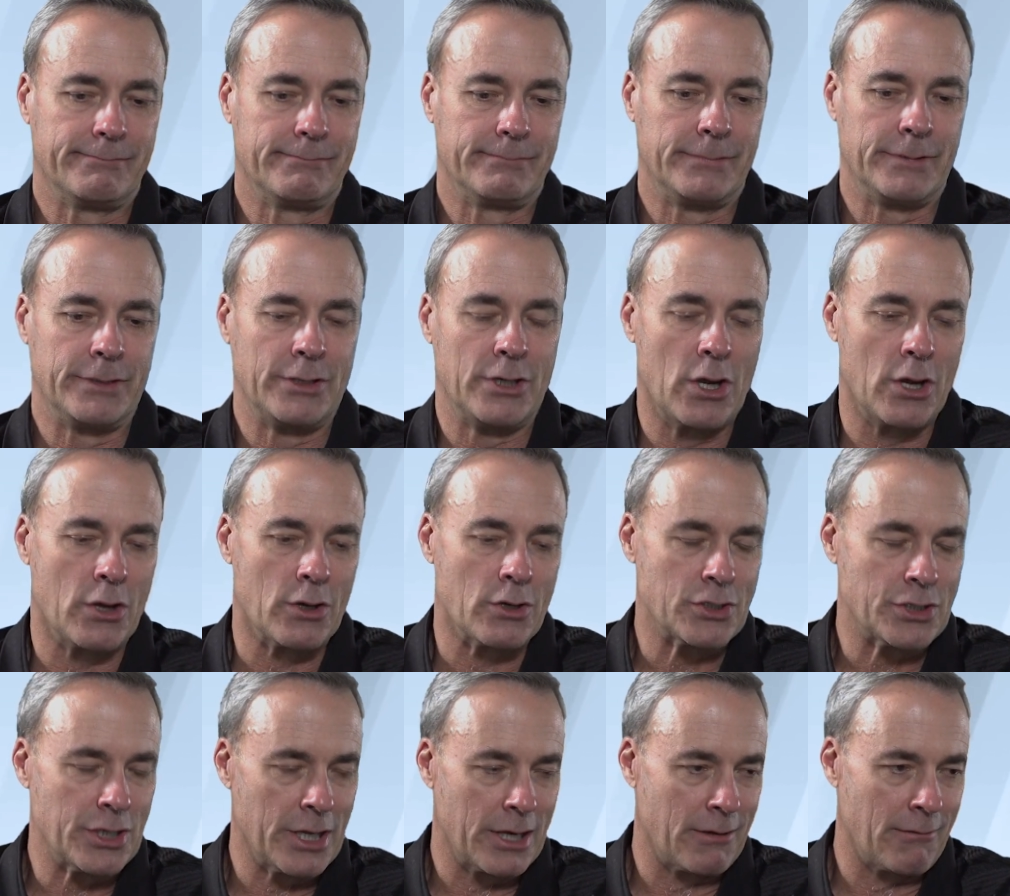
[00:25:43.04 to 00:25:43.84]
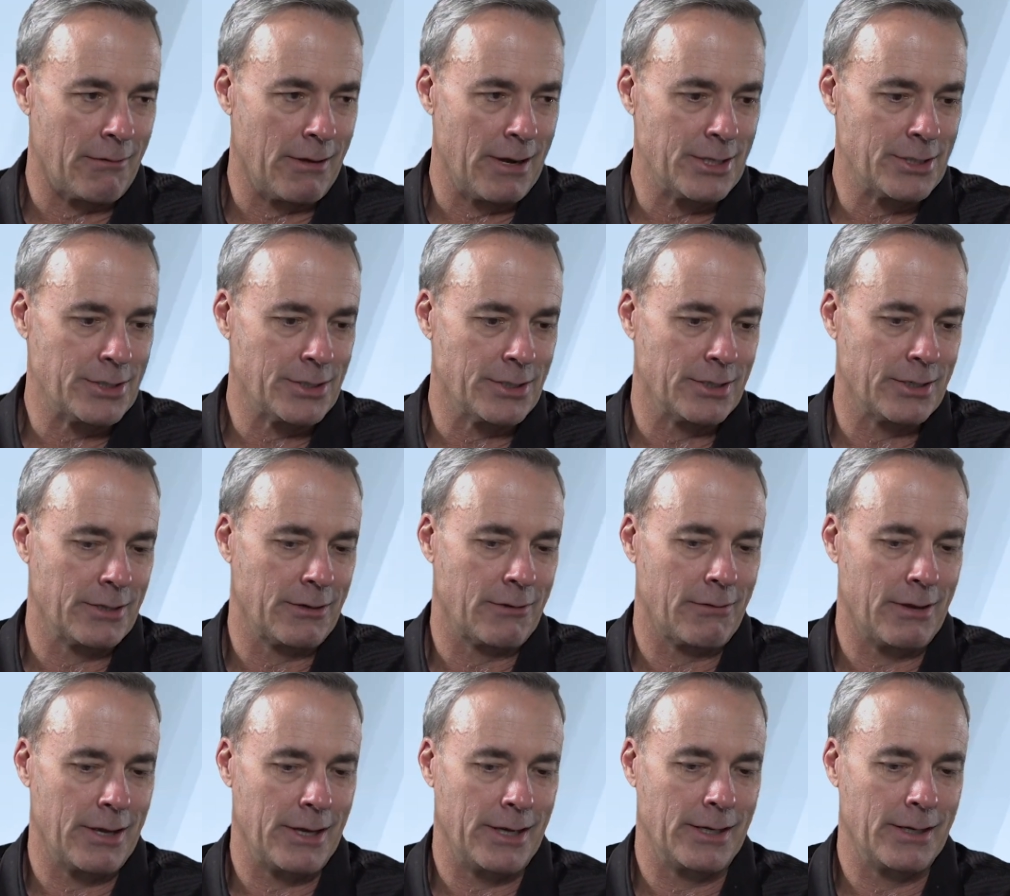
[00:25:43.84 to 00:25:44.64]
younger generation and
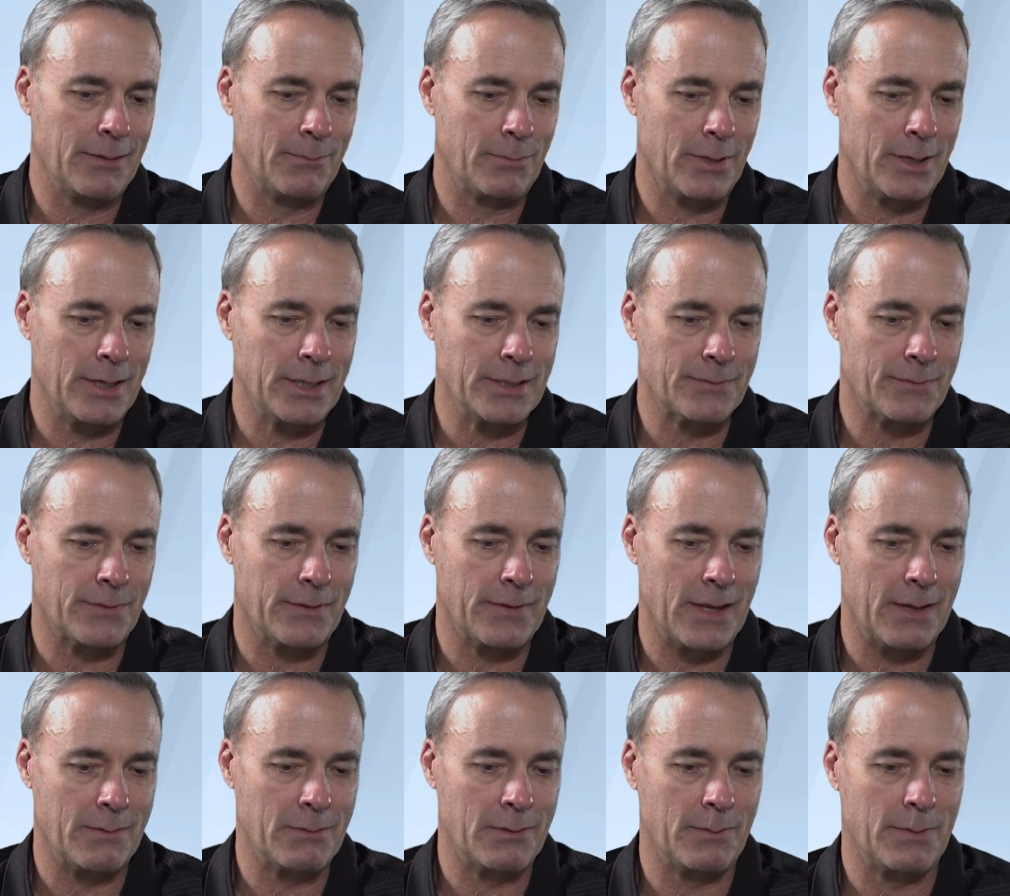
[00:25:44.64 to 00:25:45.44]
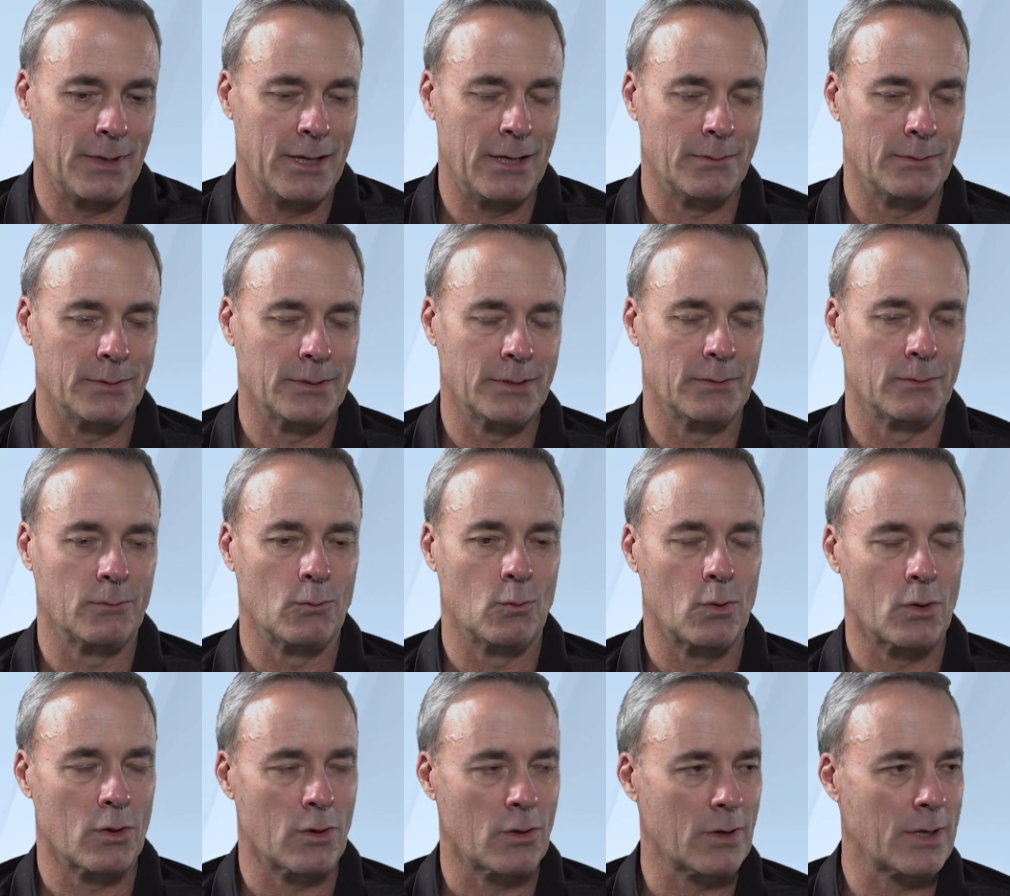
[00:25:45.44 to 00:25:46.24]
creating a place for them to be able to
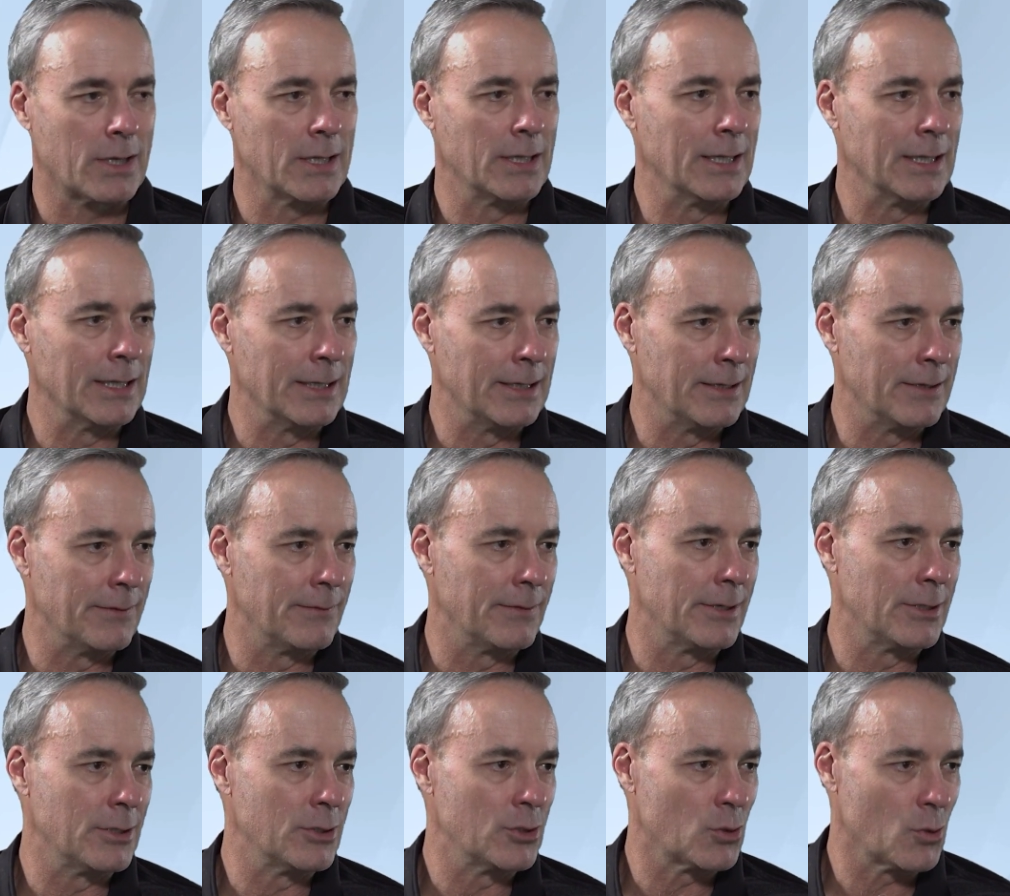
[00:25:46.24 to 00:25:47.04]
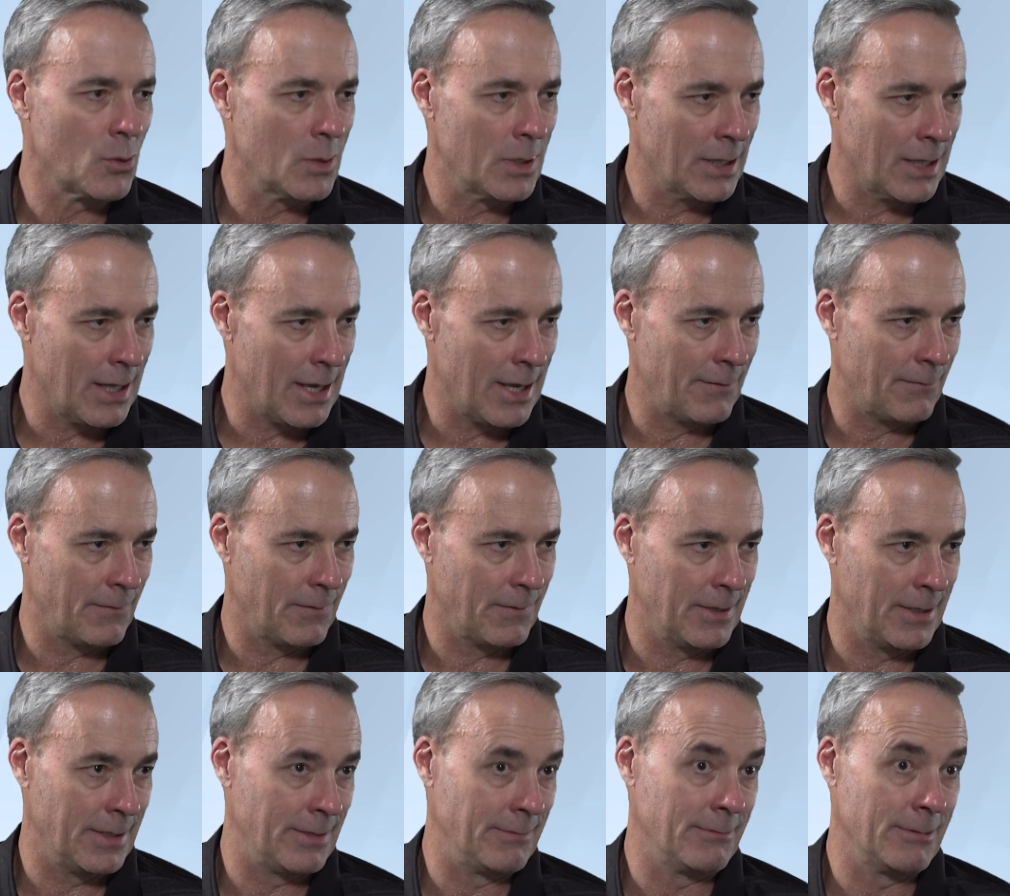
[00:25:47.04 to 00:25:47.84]
work and live and enjoy life
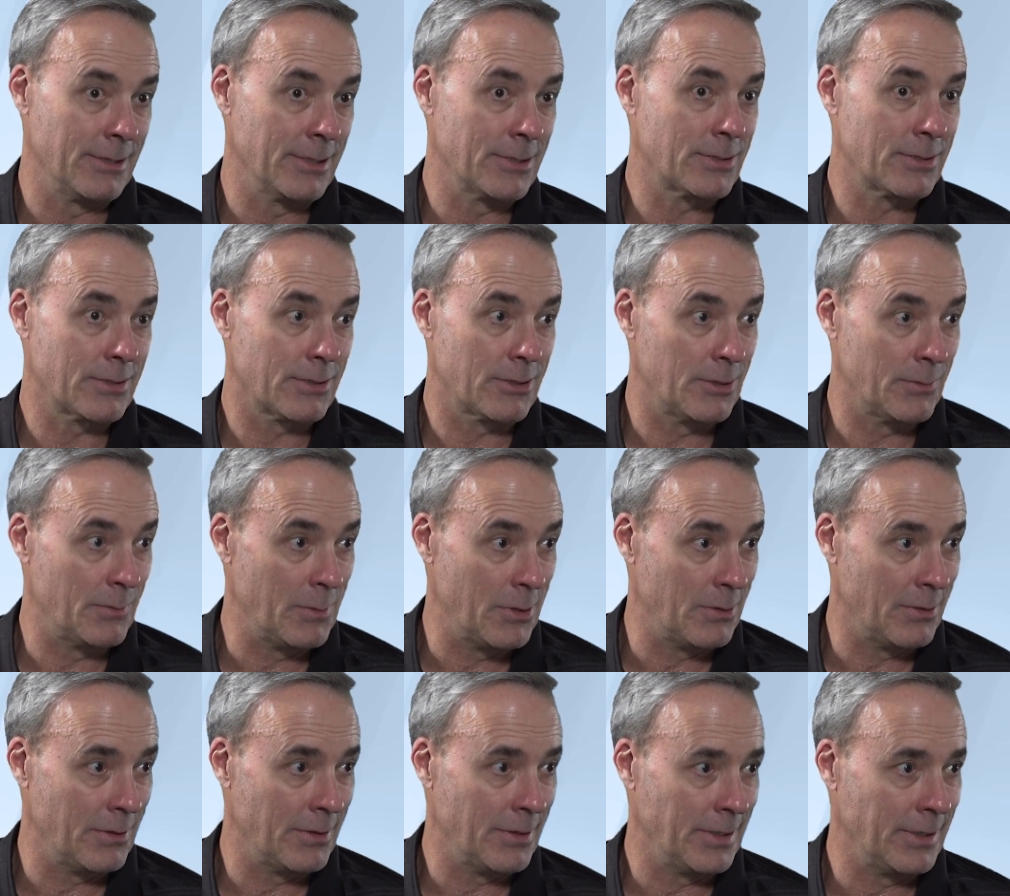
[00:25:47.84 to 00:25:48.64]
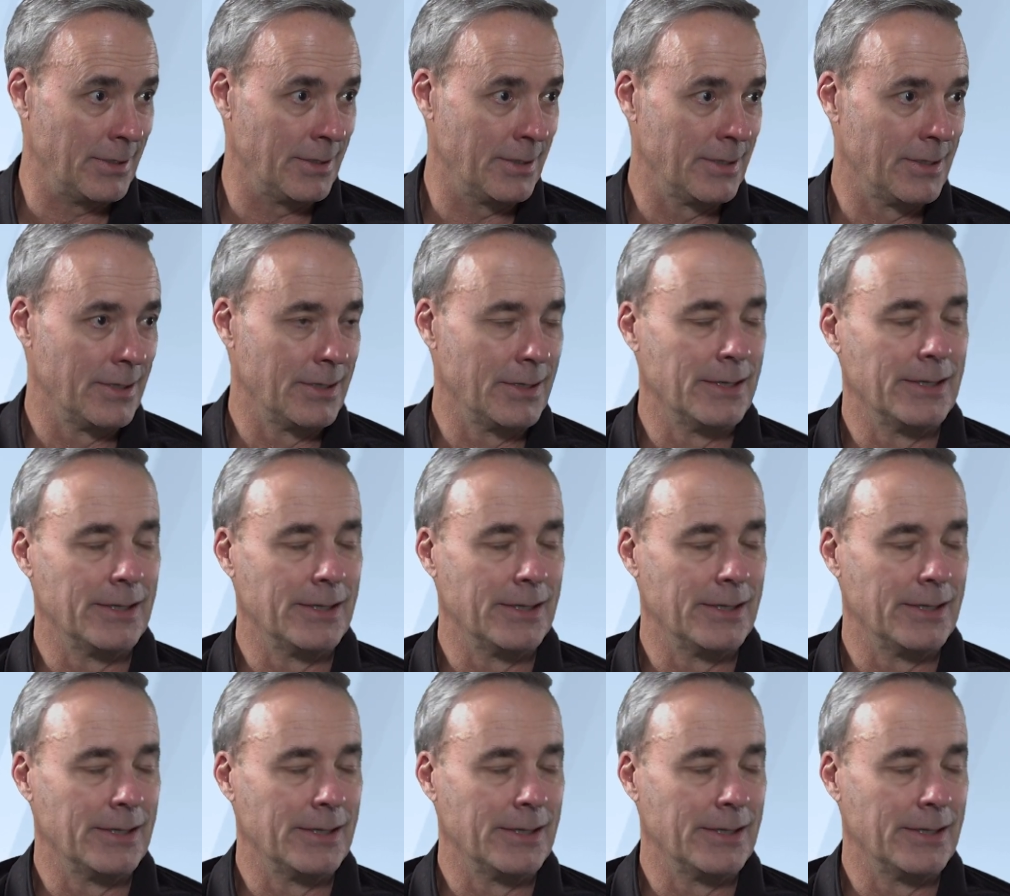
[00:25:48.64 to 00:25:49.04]
in this community.